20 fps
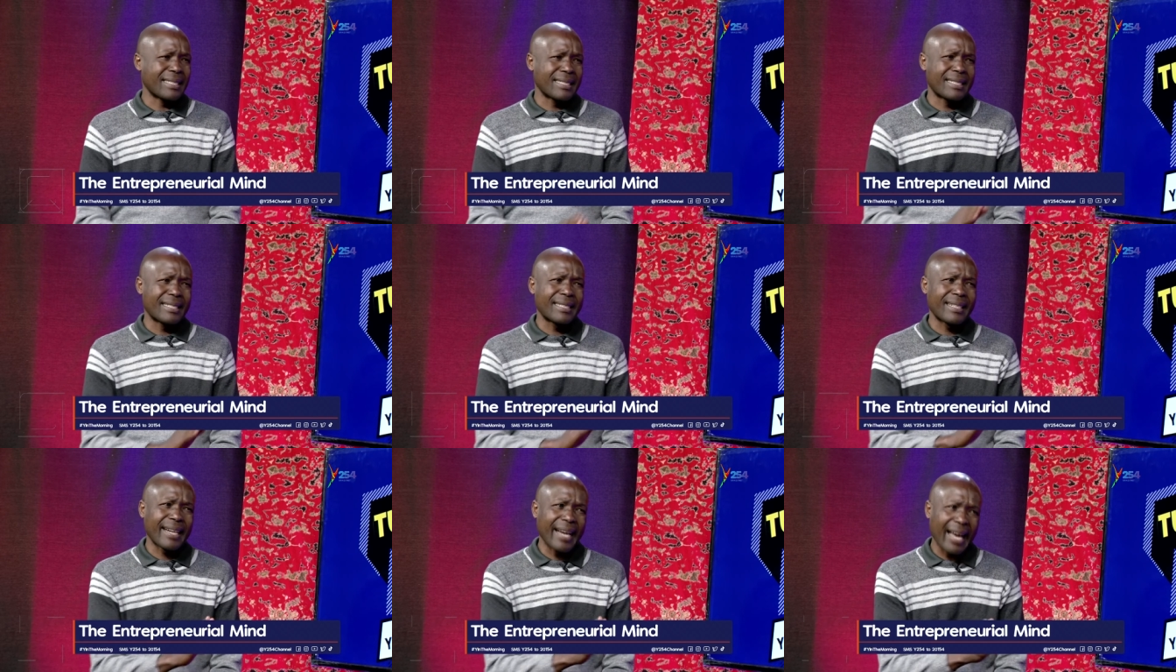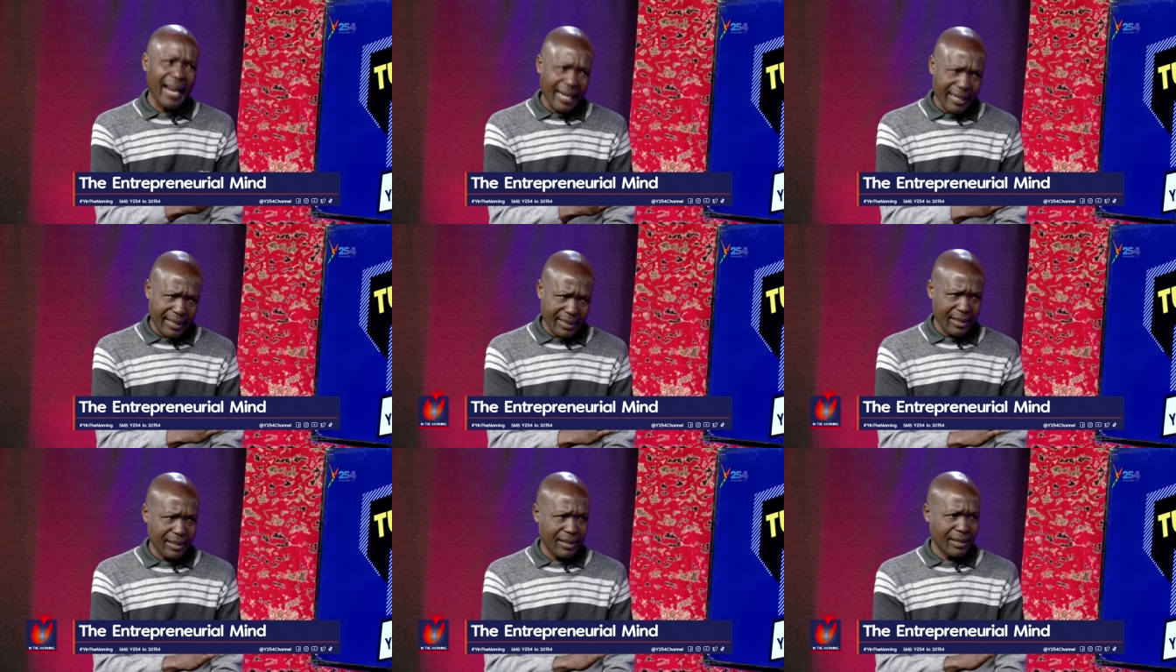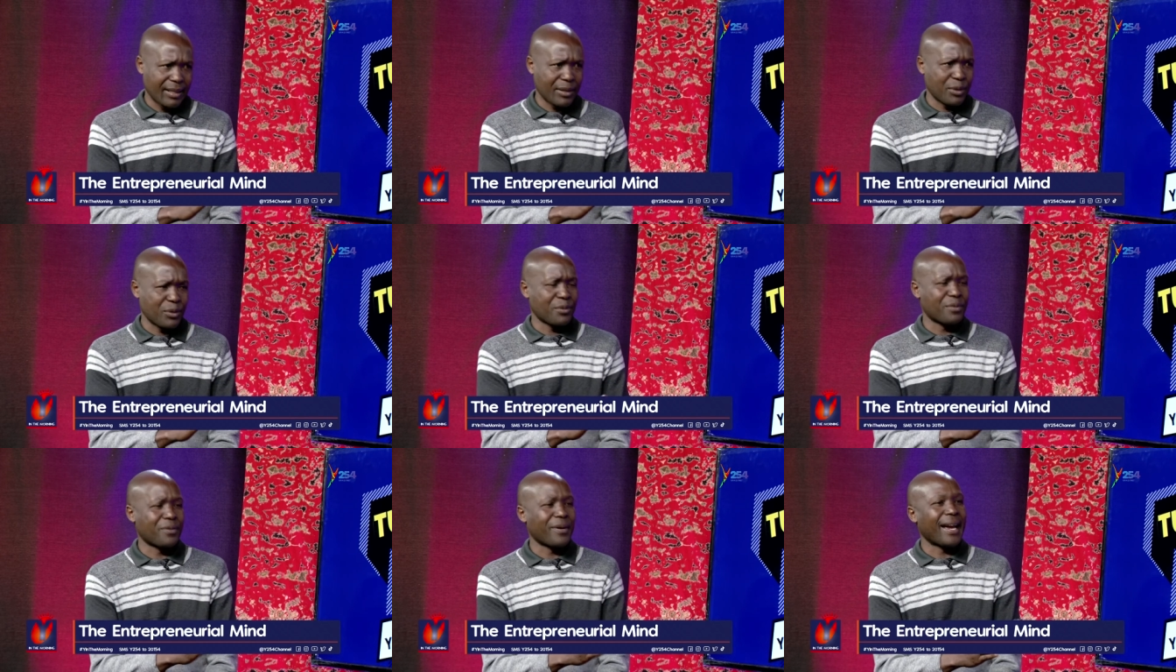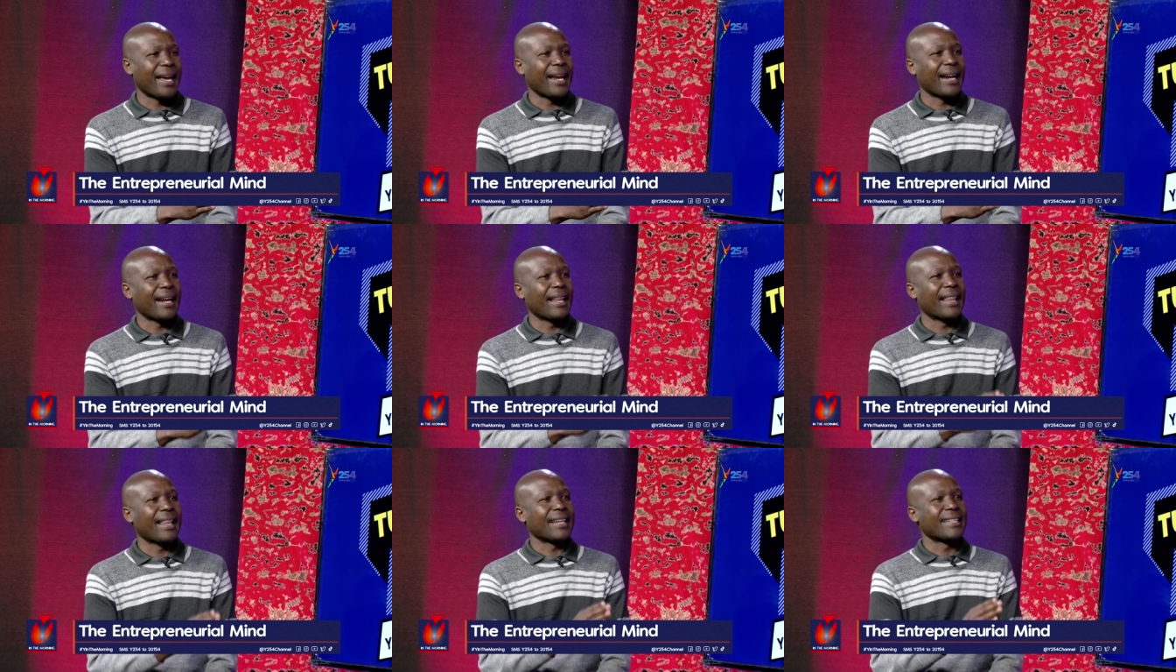It's rarely that you
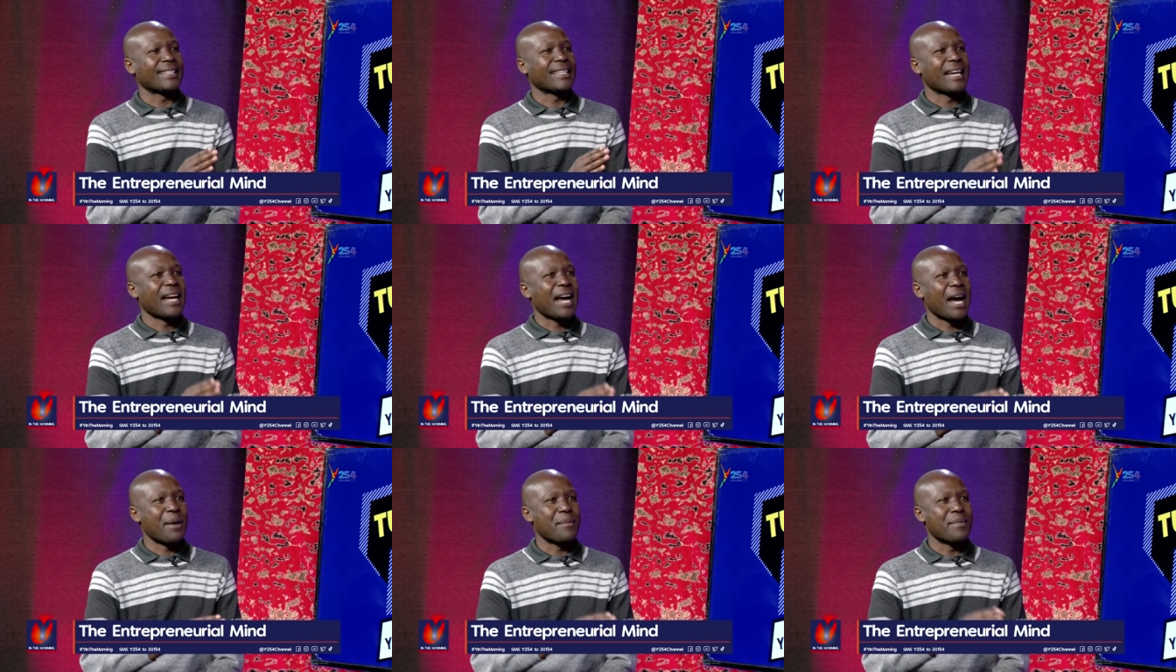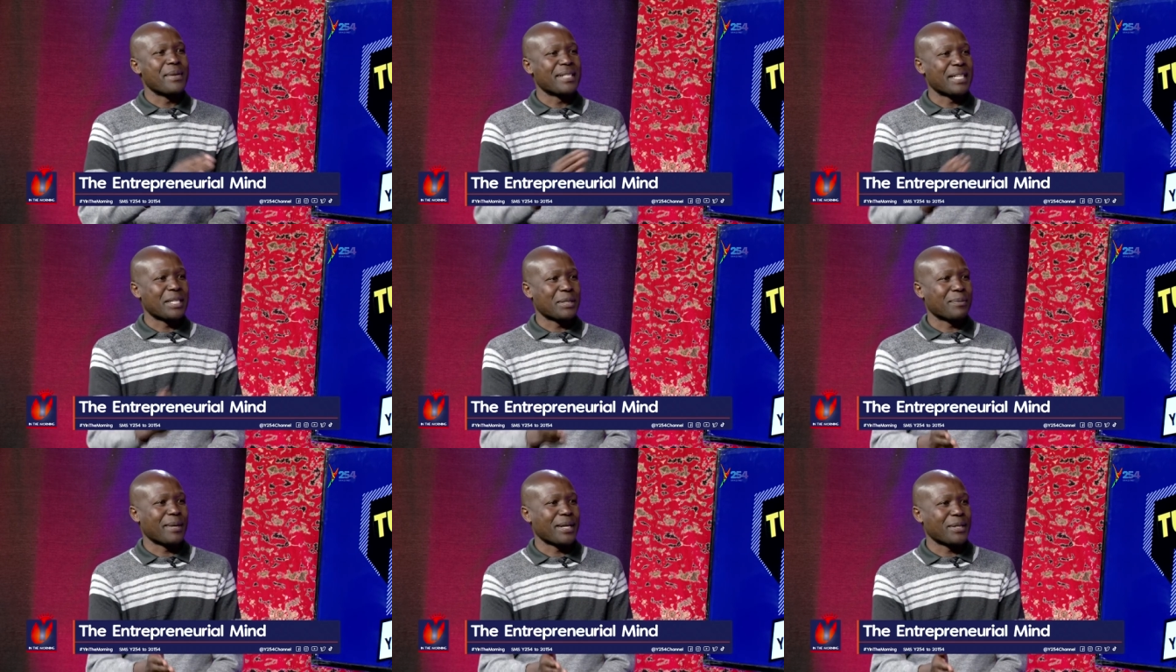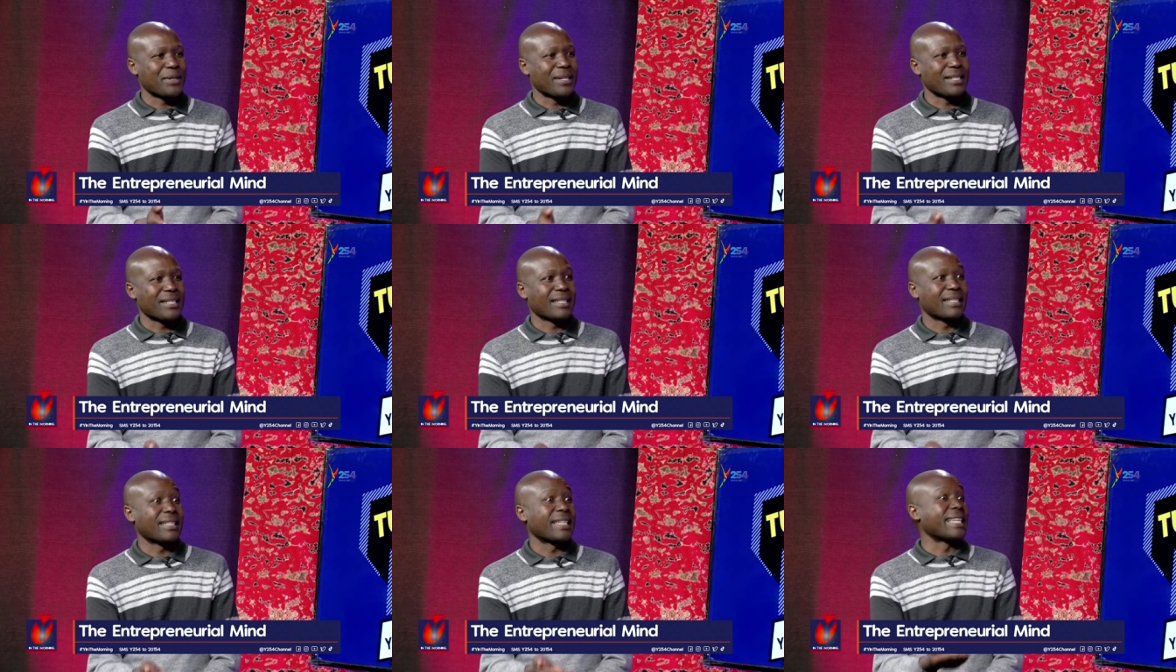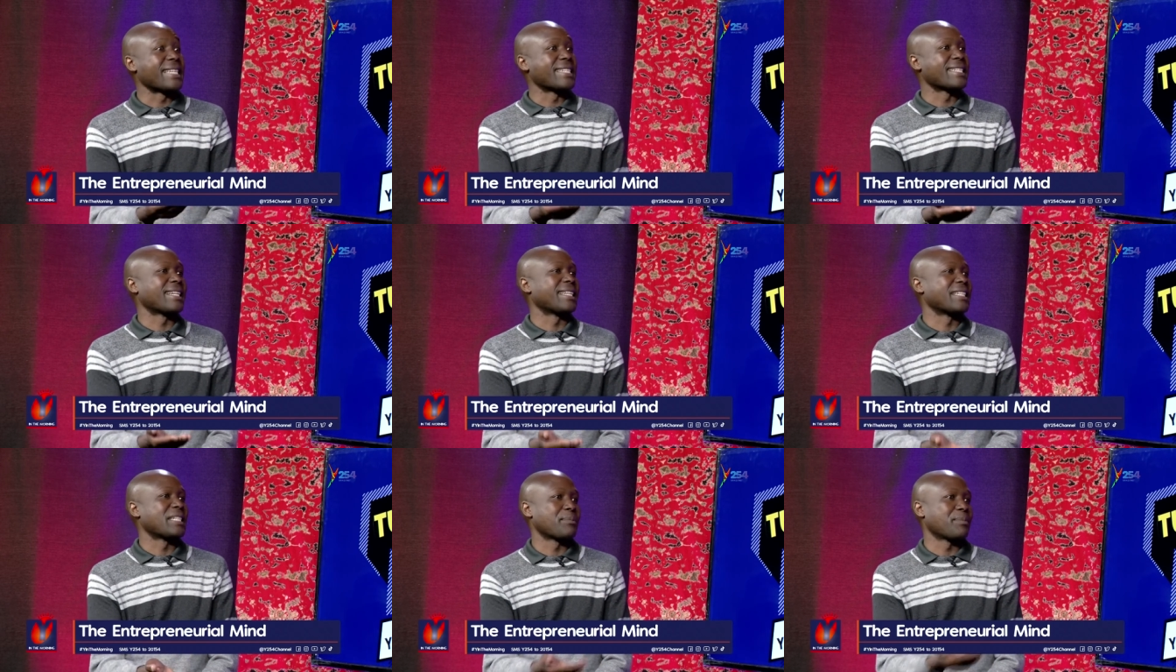find that a business person is an,
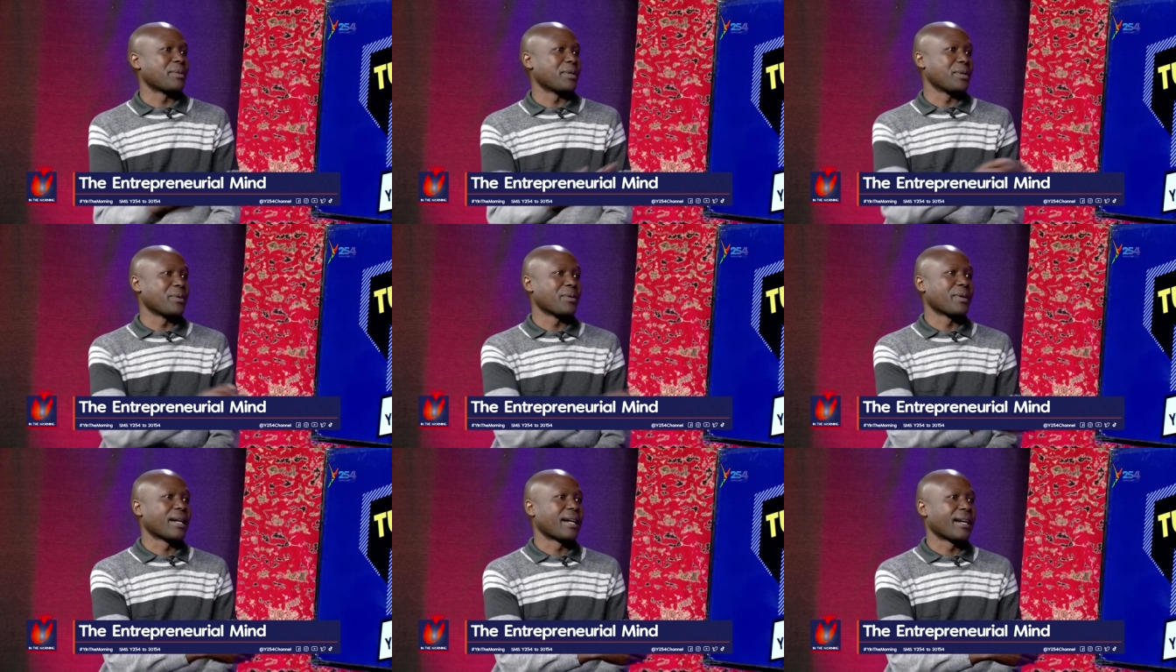is an entrepreneur.